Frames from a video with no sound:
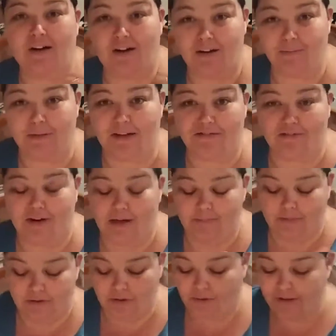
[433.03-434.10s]
on my
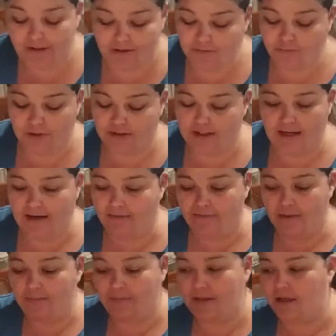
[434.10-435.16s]
frame. So I just want to have
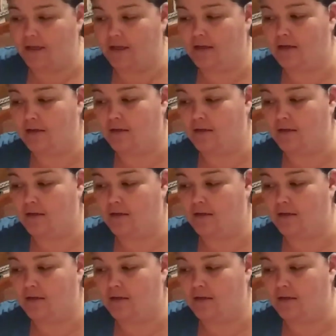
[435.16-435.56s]
them done.